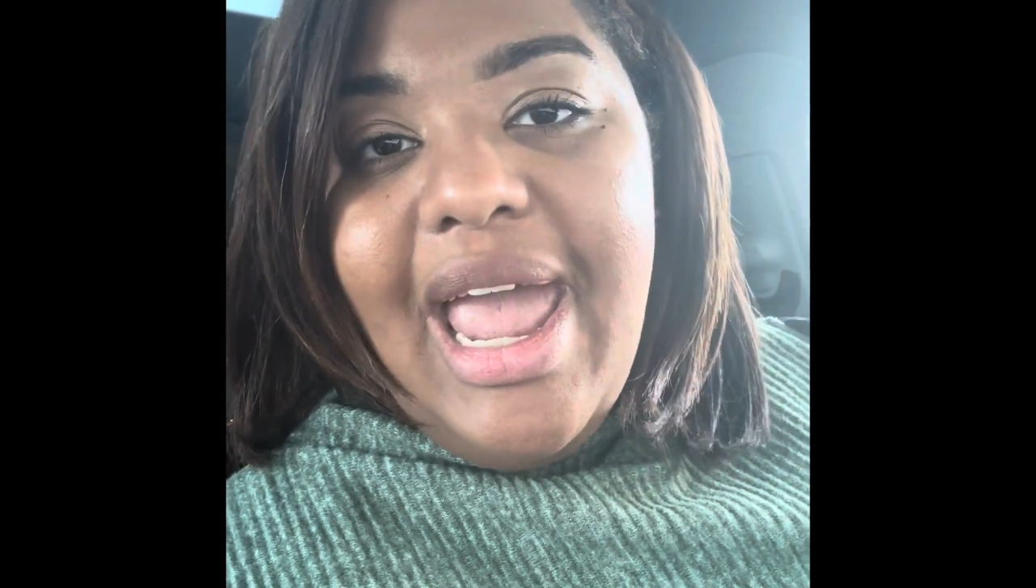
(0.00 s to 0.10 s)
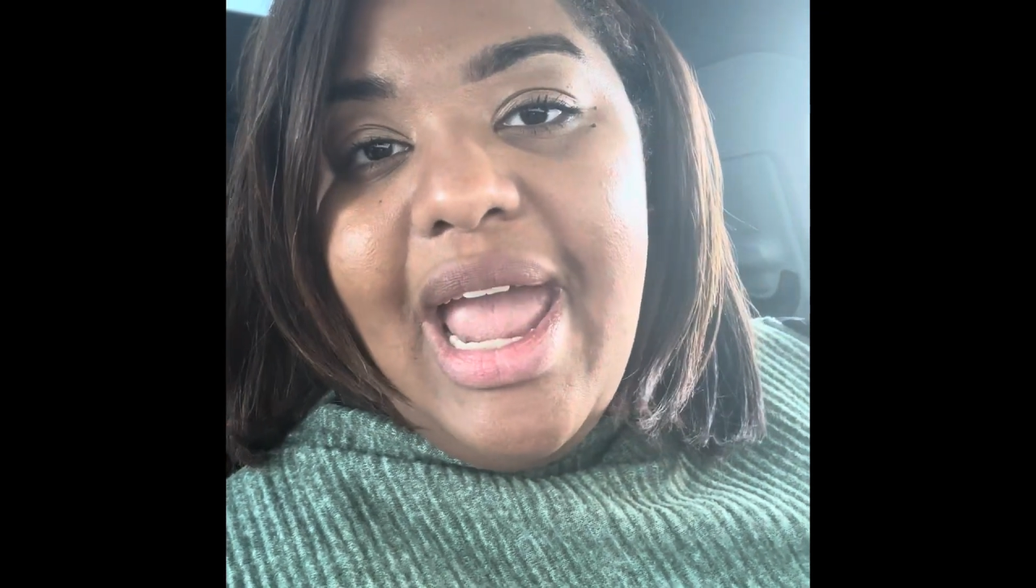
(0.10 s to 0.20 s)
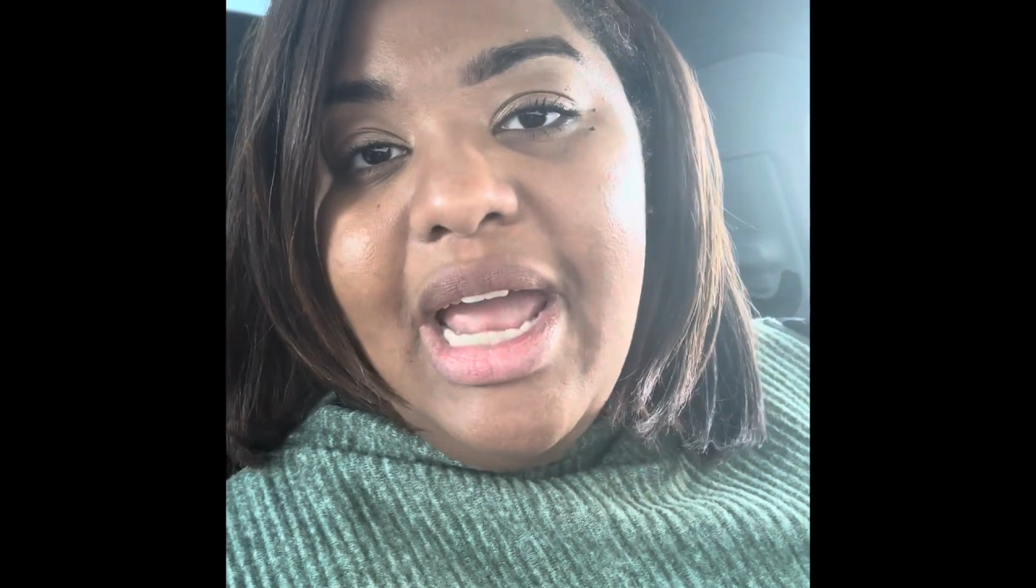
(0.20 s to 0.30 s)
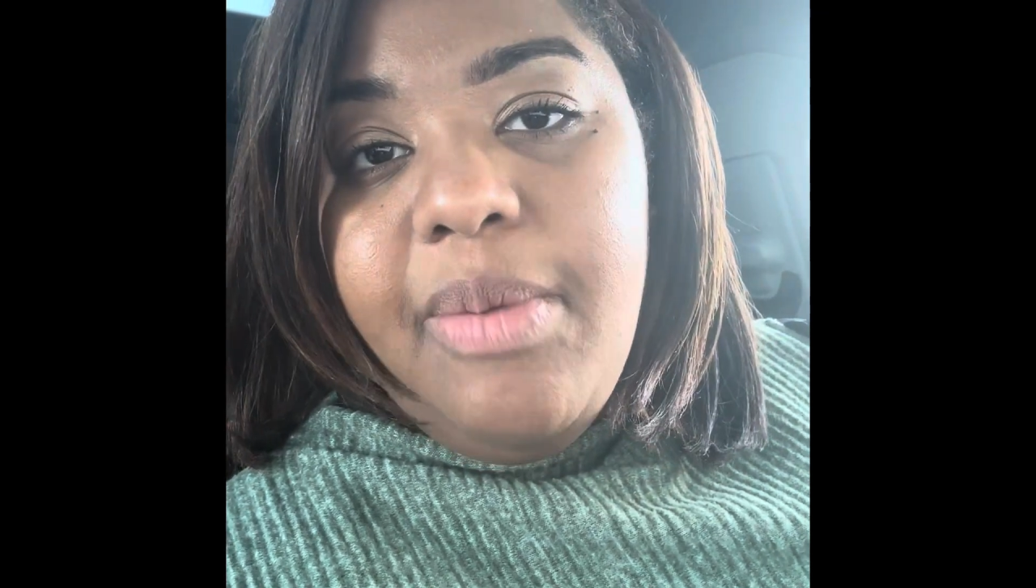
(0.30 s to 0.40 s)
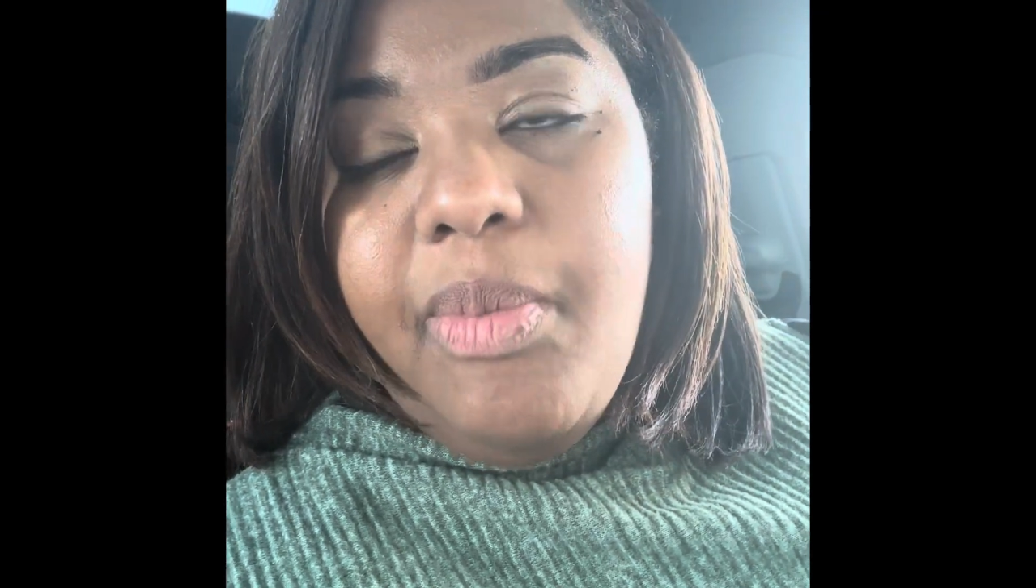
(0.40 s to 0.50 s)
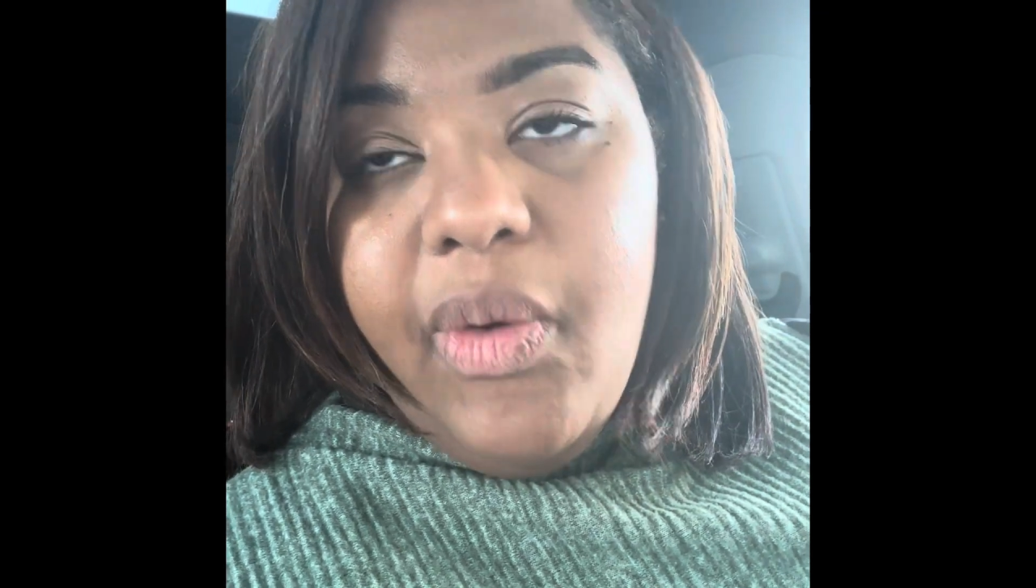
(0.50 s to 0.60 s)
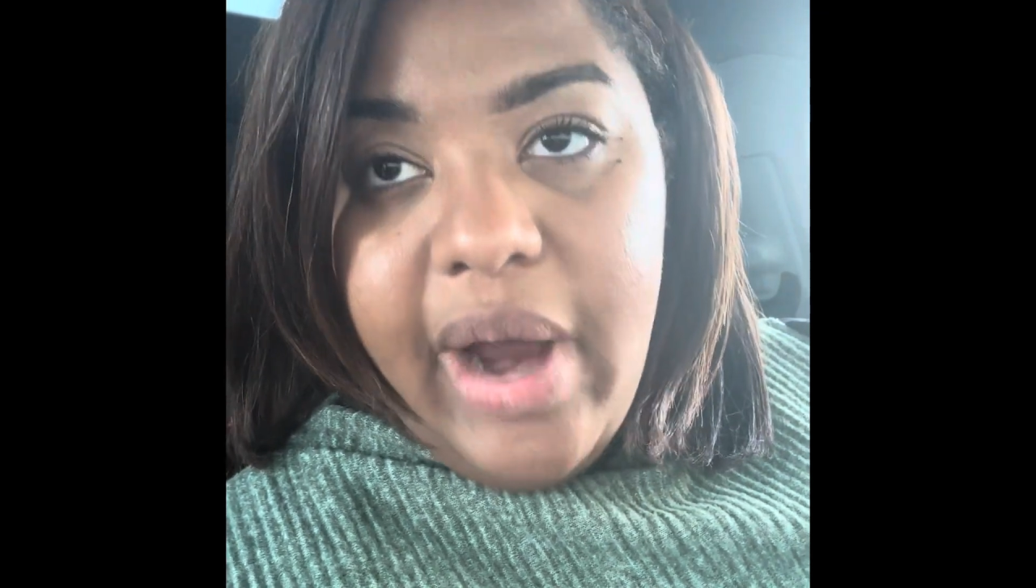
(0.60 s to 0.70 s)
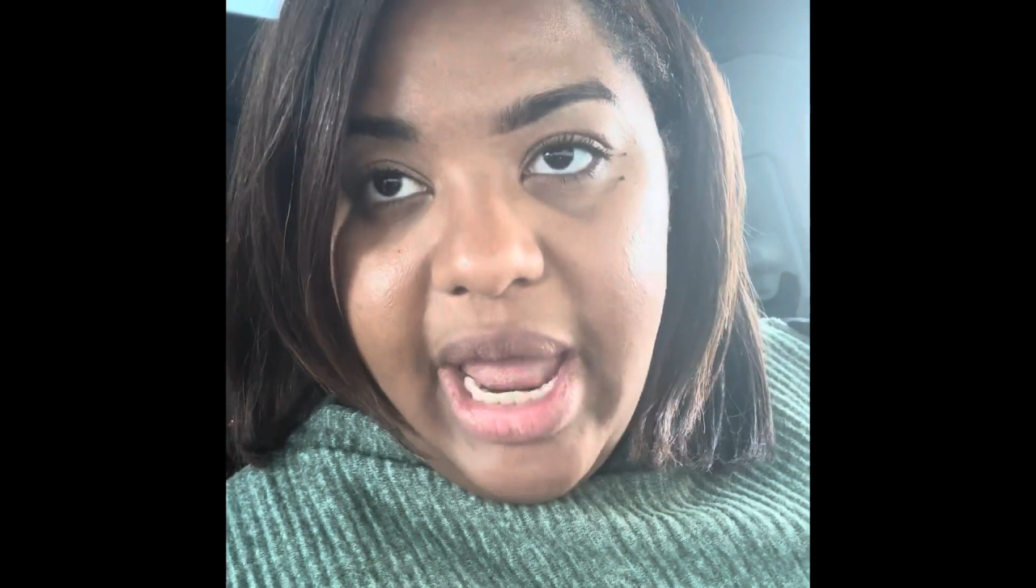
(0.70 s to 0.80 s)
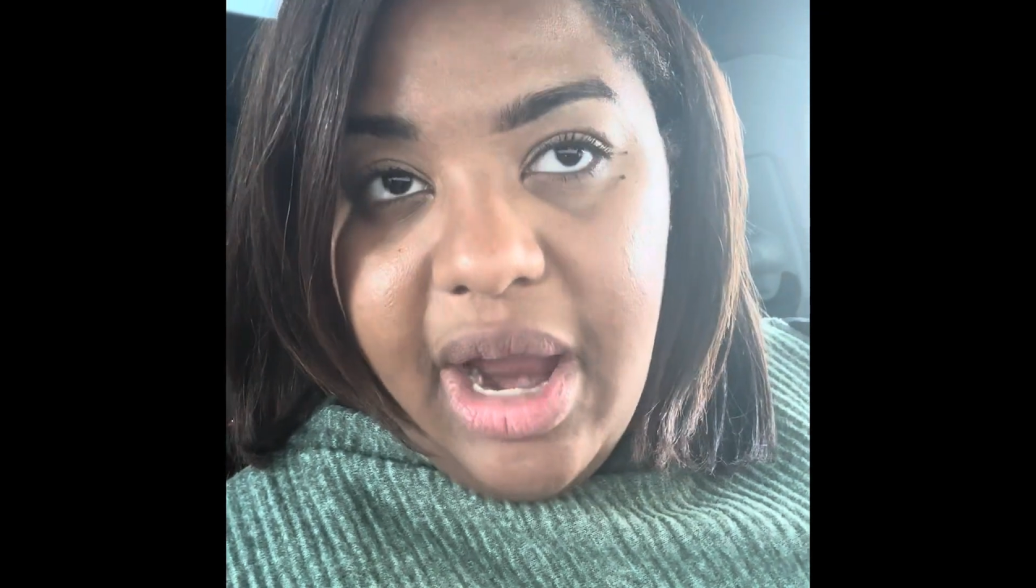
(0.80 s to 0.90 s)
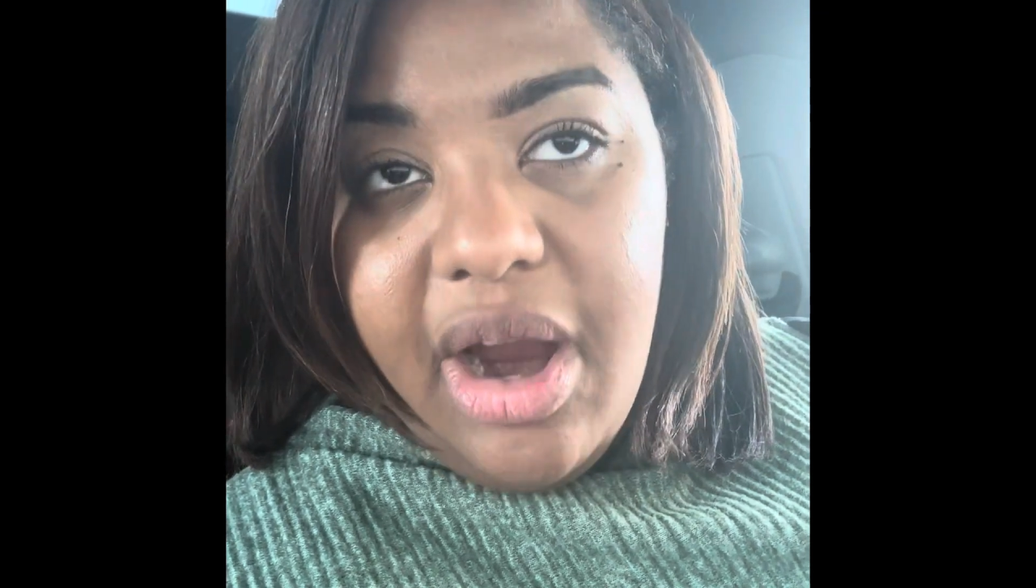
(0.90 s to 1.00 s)
and
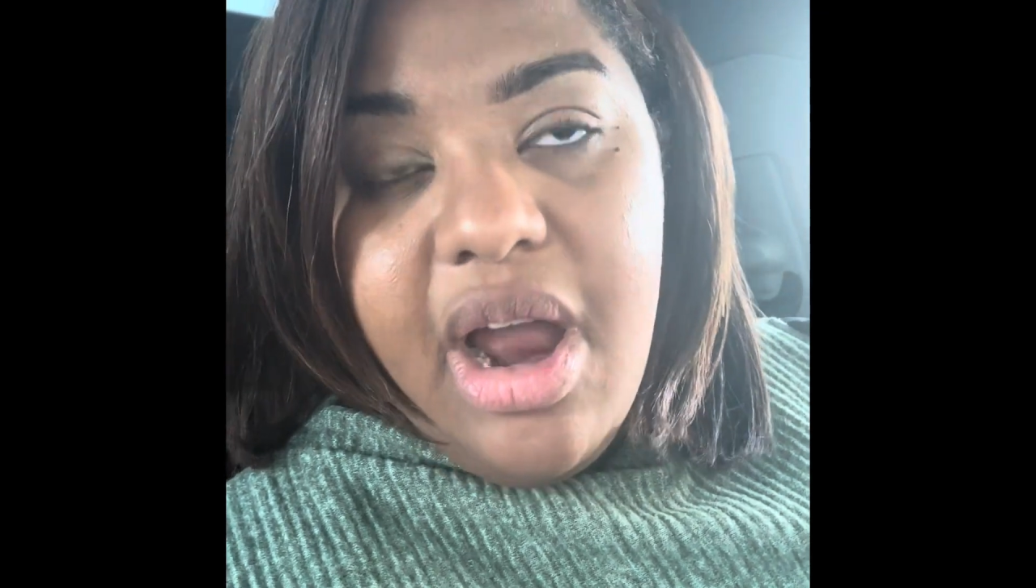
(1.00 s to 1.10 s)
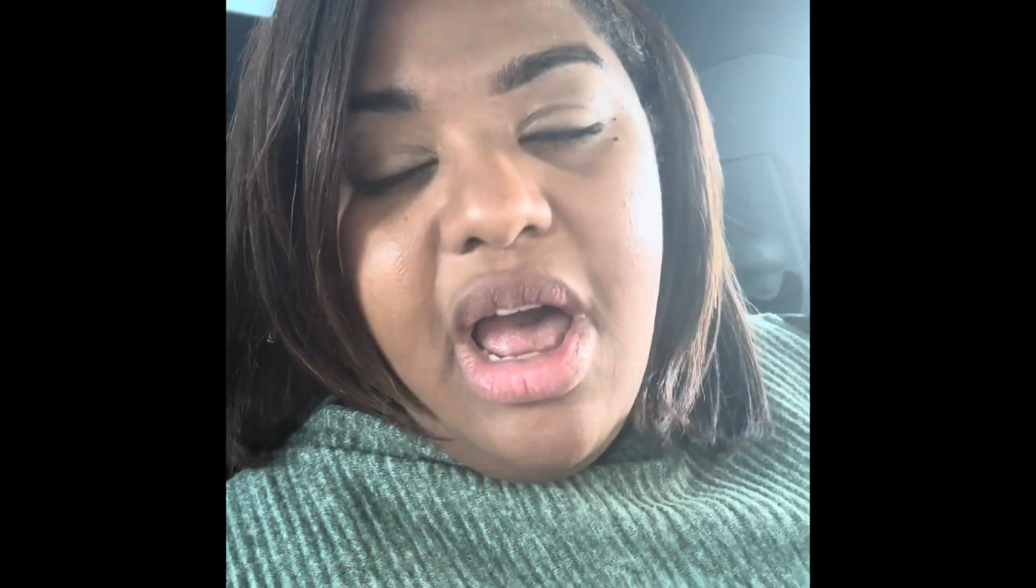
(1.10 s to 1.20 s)
prayer.